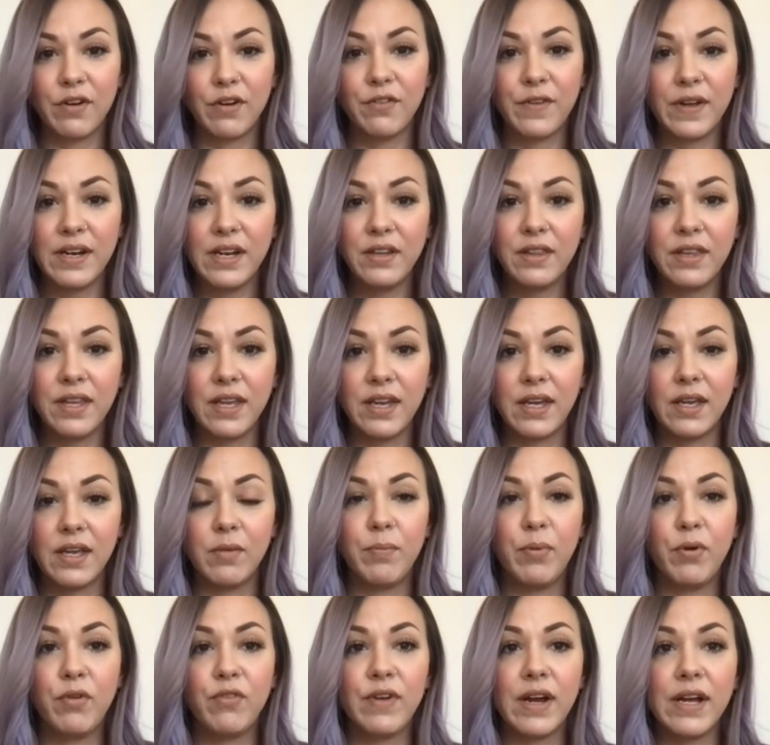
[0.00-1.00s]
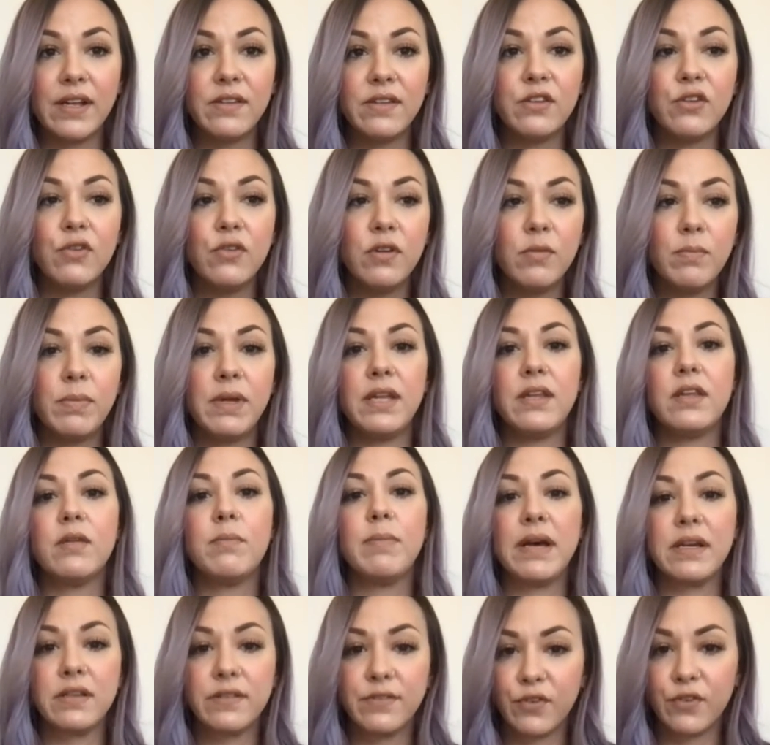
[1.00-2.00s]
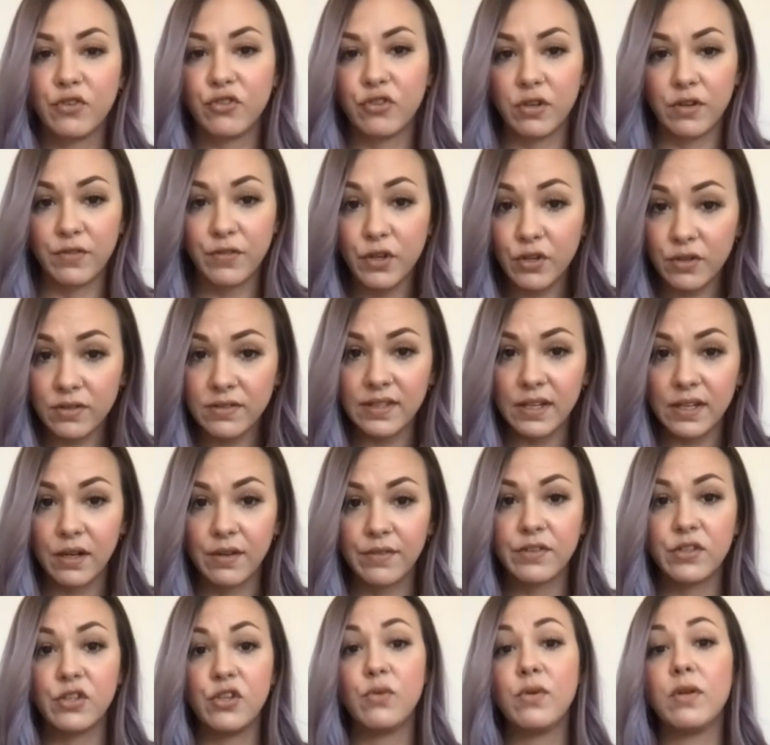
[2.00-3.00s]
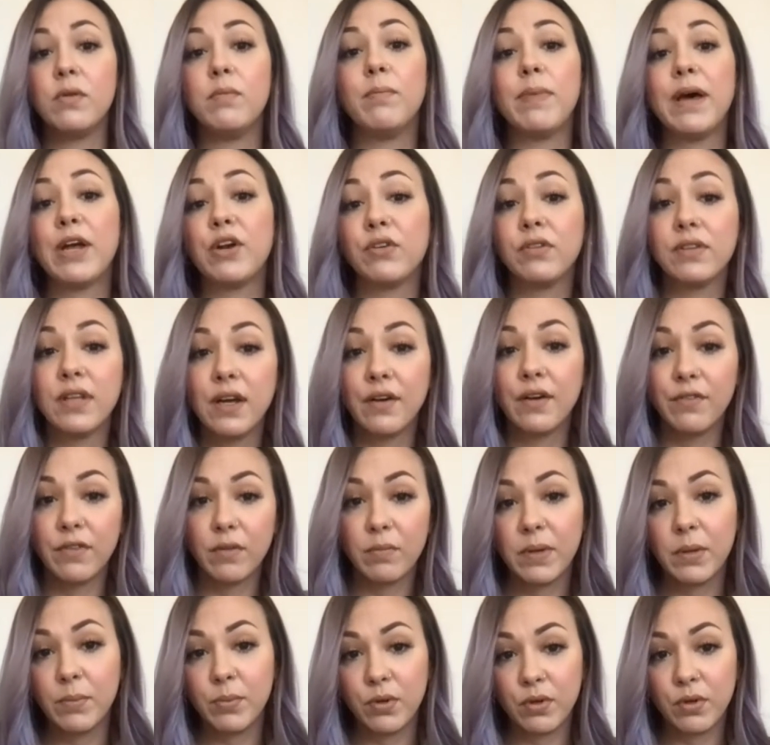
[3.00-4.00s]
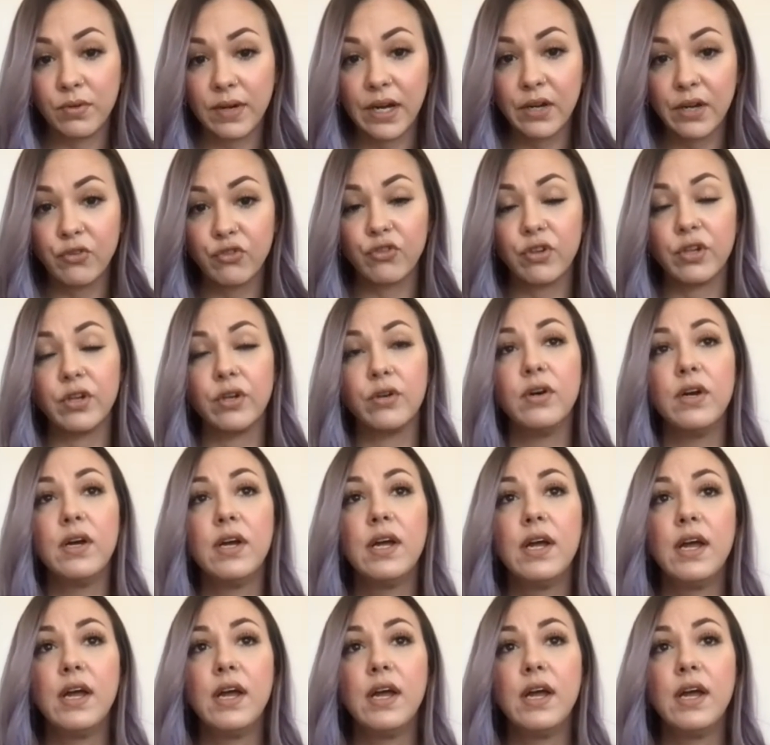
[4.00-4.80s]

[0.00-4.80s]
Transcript: If anything, it provides you to be the best version of yourself so you can better love the people around you.